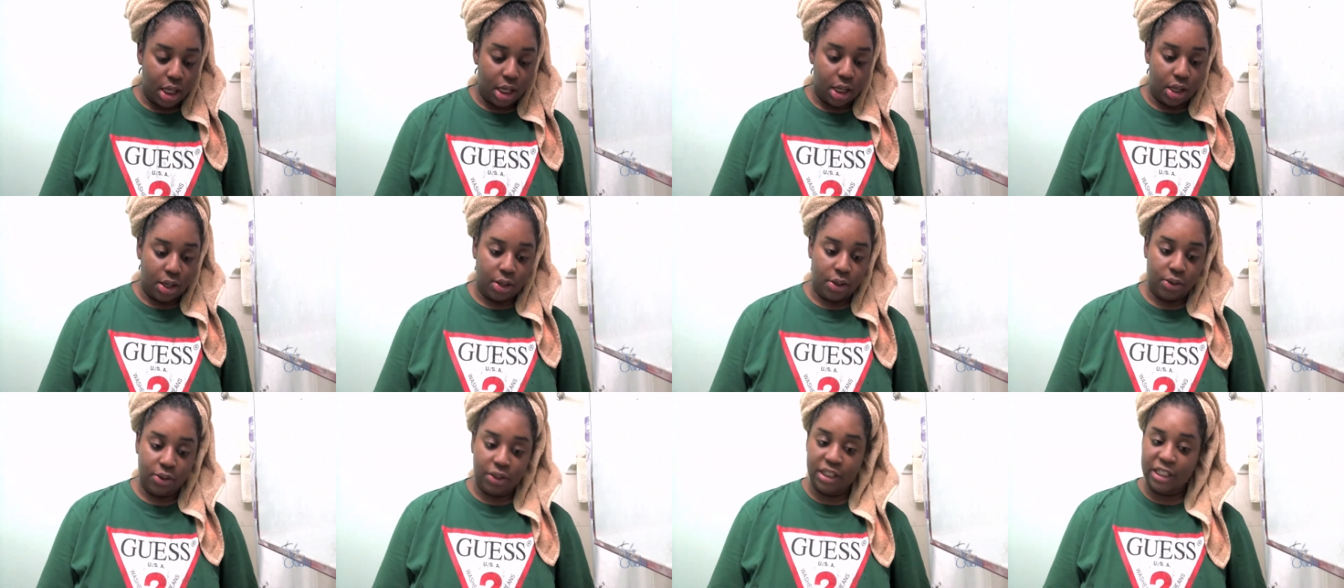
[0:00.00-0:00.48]

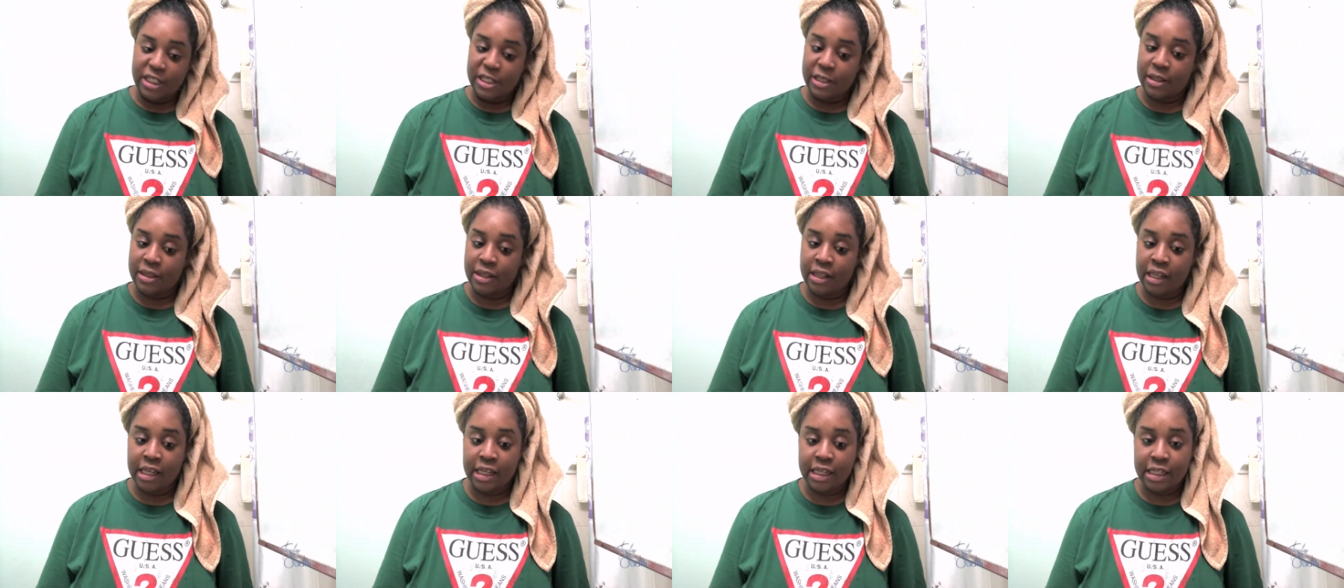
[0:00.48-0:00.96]
Only
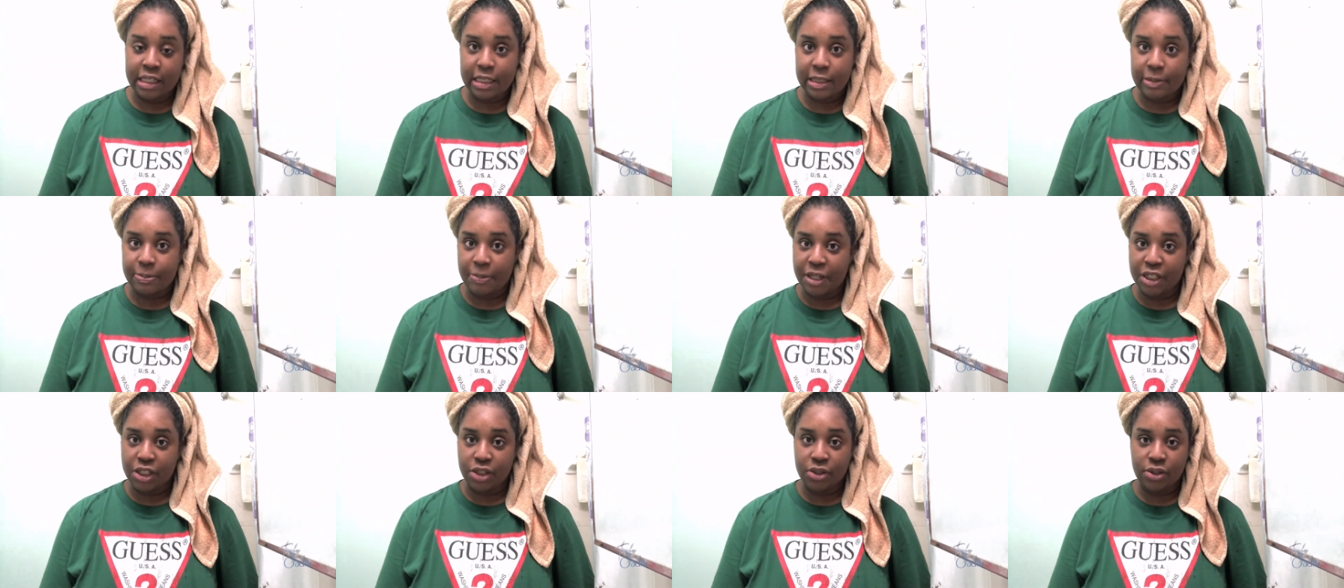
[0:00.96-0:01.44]
thing
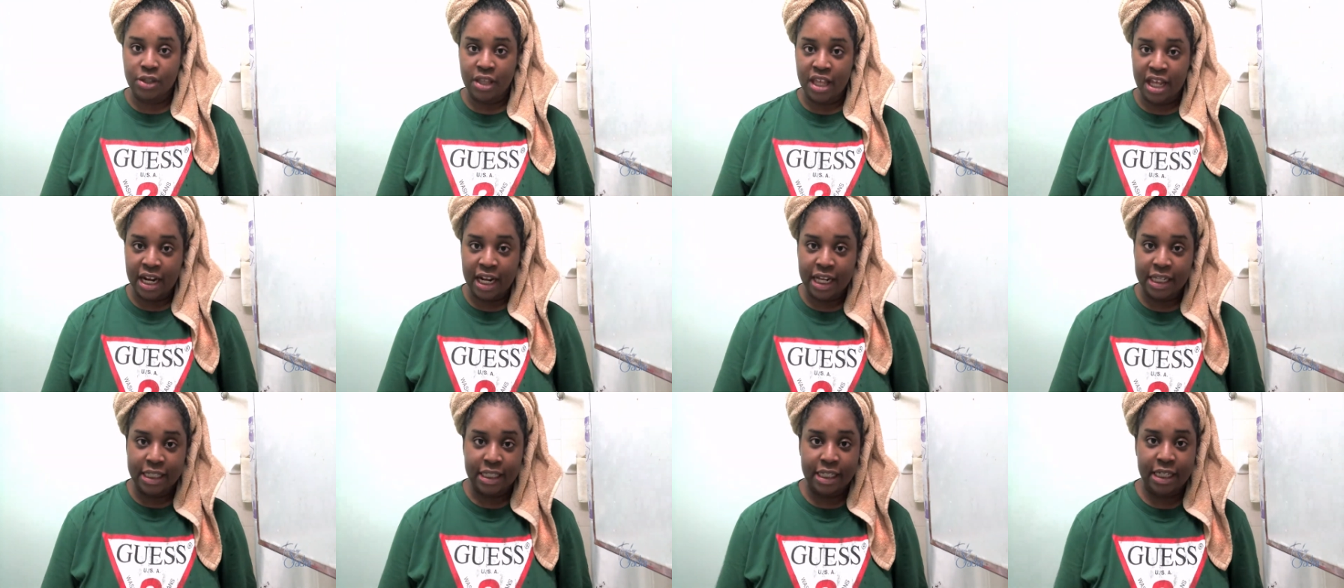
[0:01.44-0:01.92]
special that
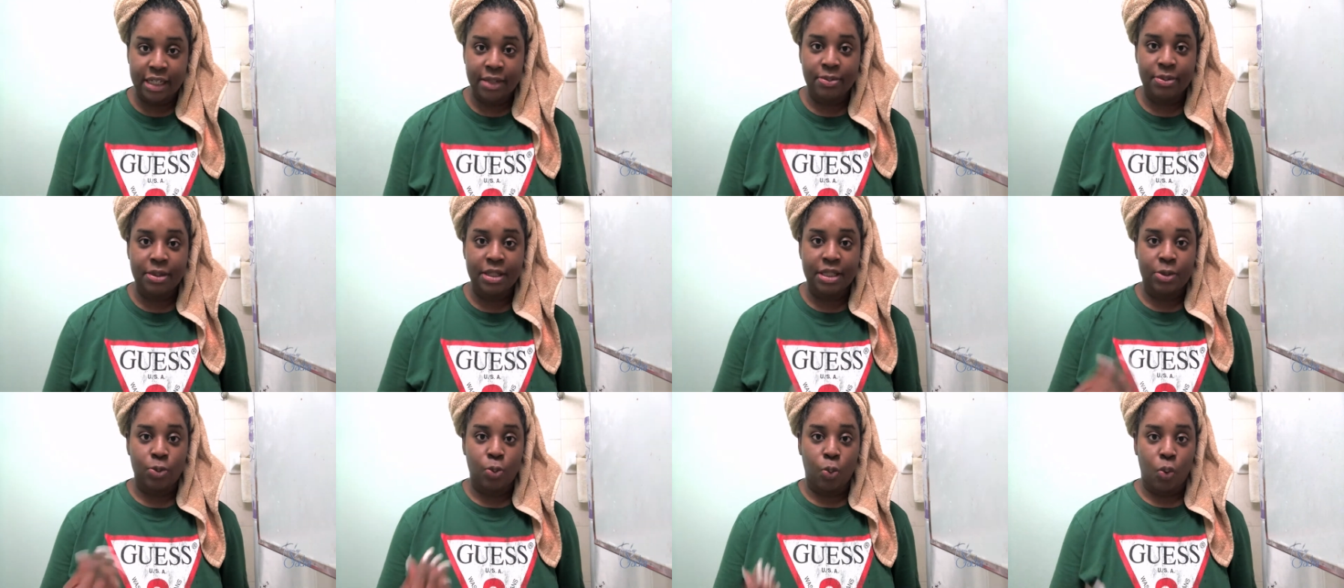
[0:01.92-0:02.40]
I did
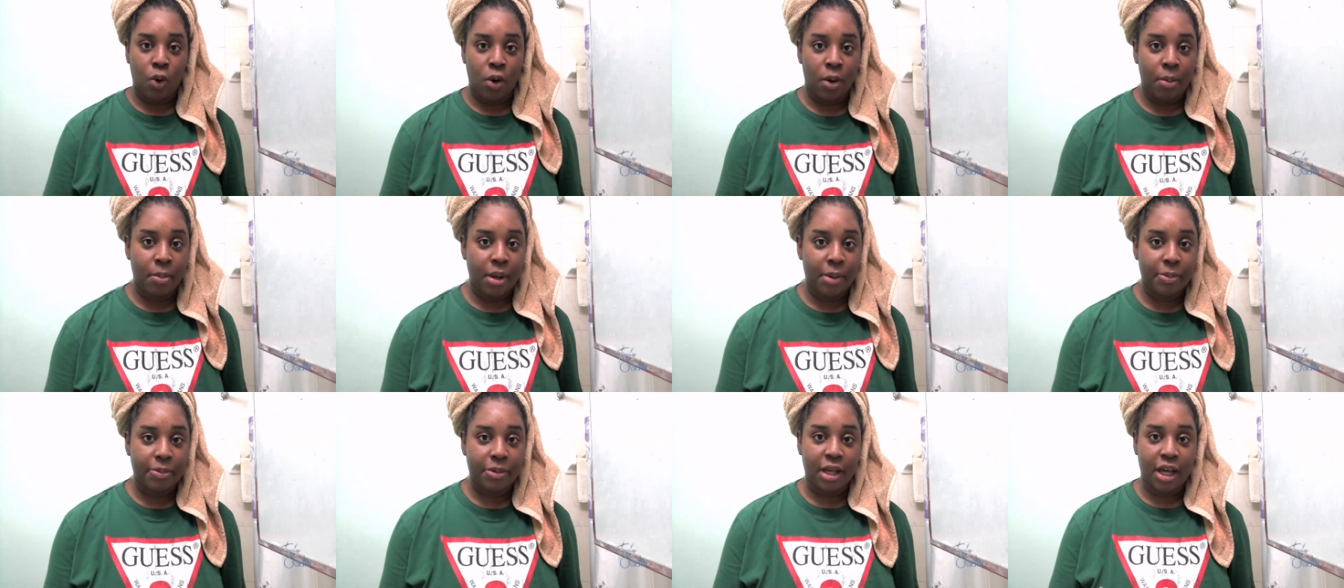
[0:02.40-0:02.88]
was warm
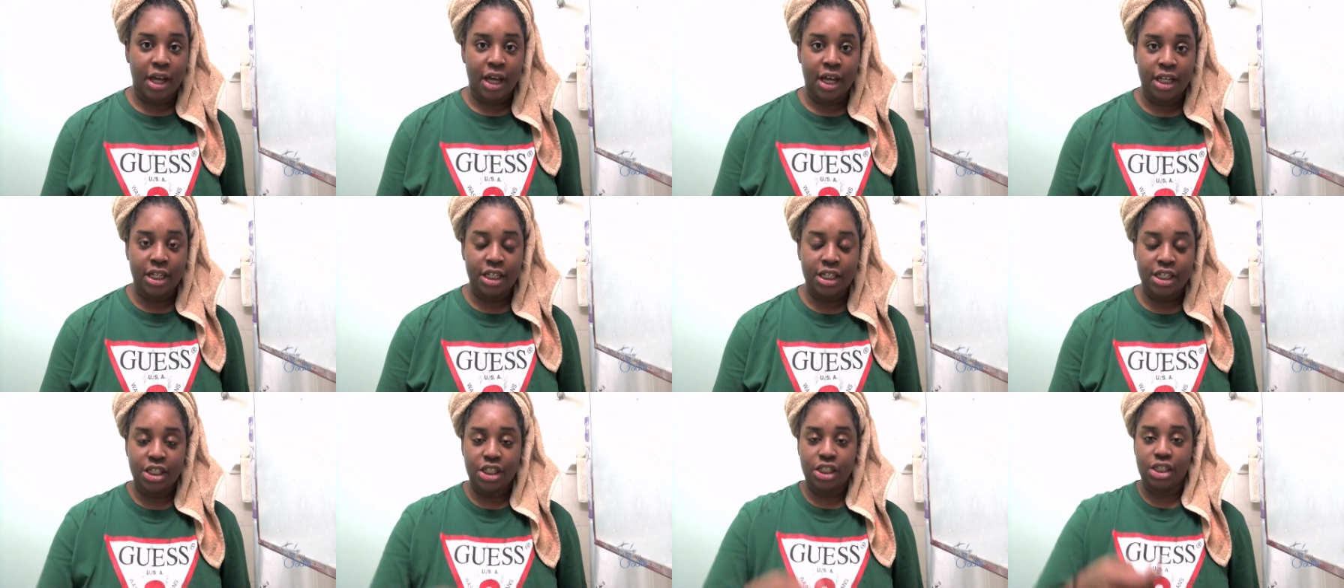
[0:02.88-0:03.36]
up the
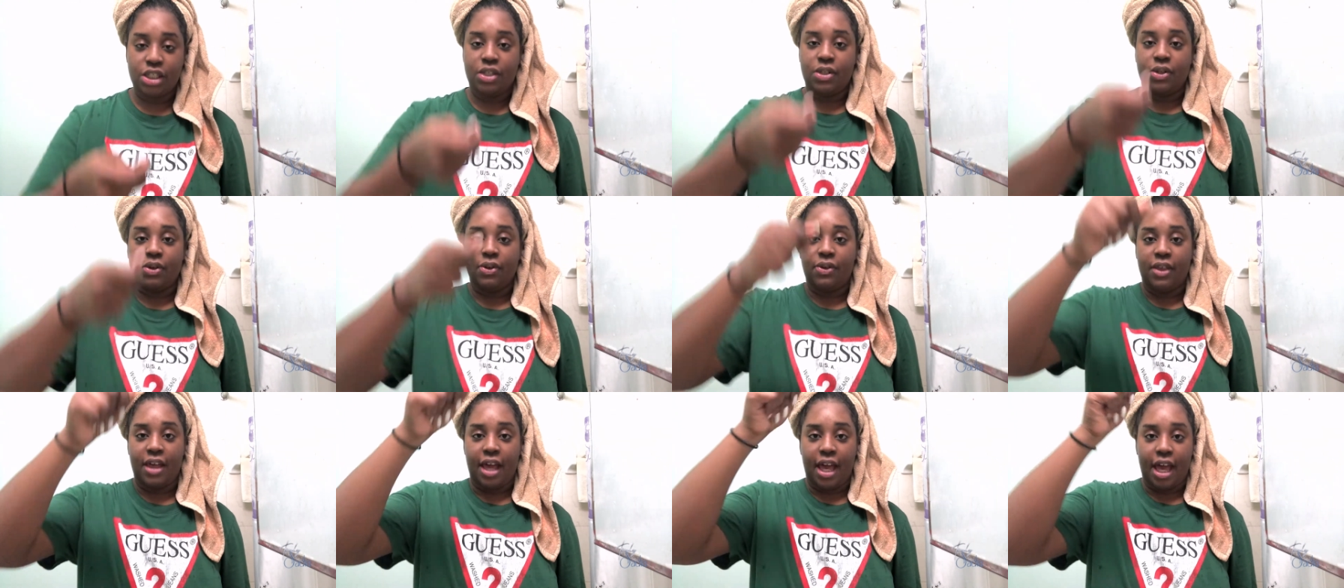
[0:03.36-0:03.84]
honey just so
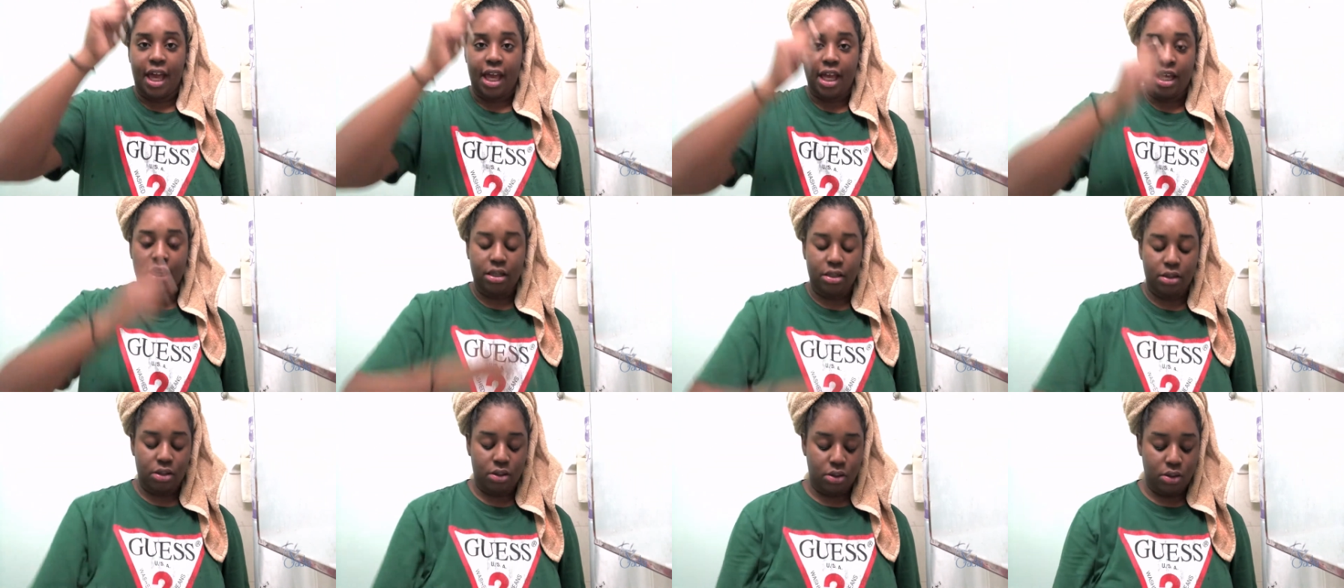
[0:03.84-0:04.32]
that,
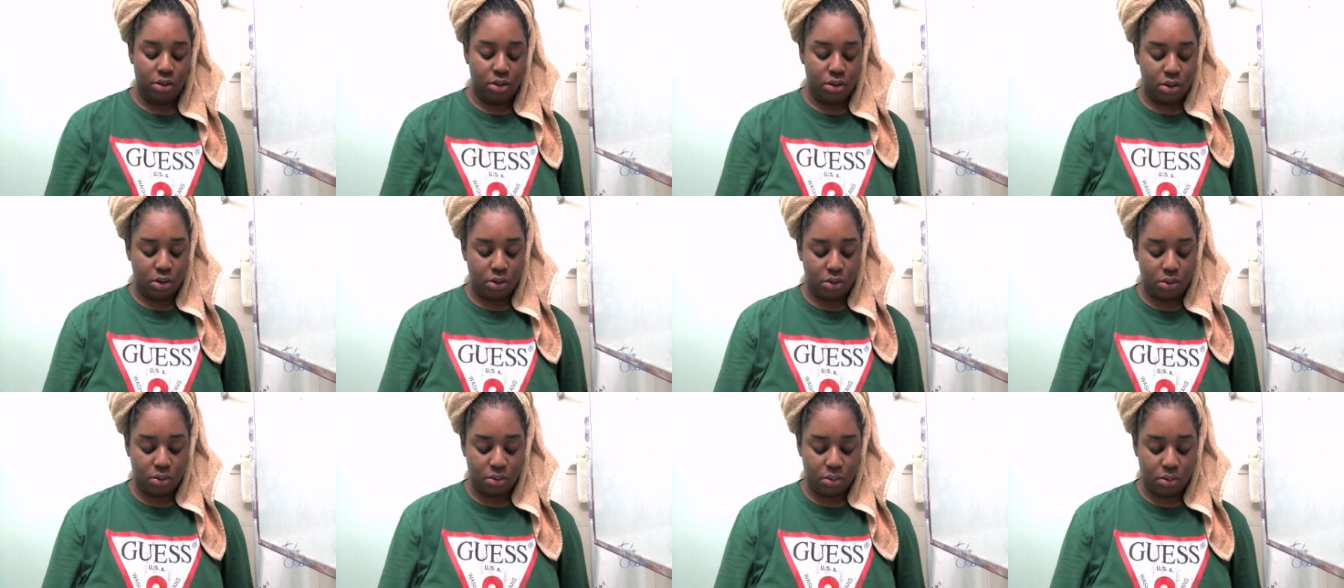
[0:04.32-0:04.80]
you
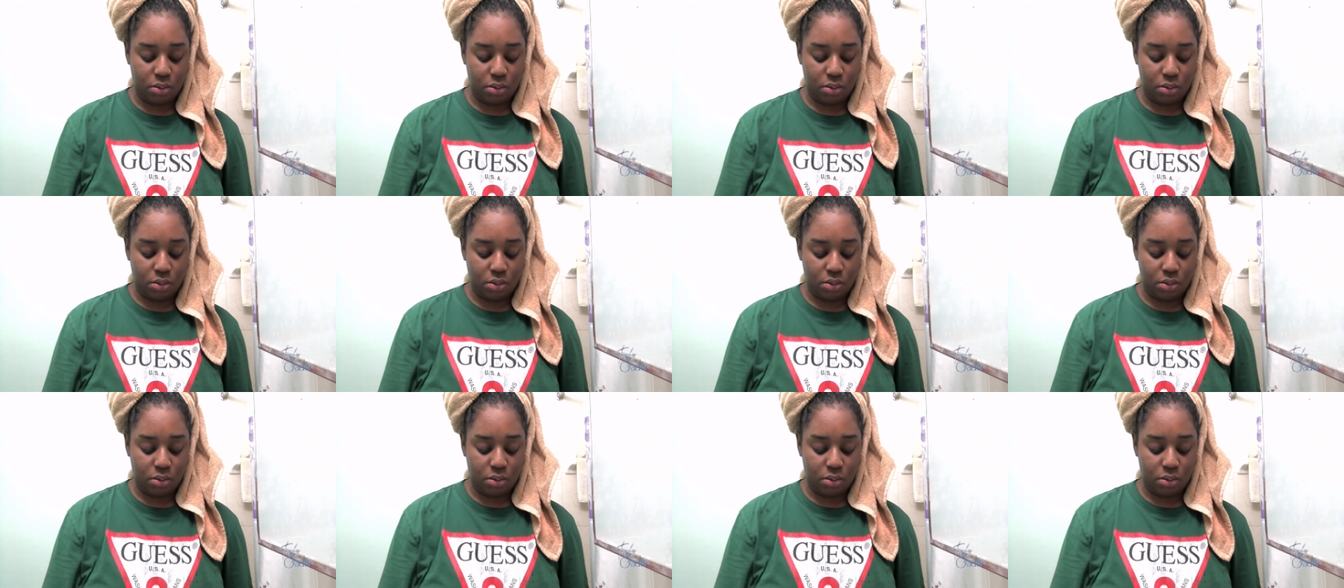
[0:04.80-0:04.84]
know,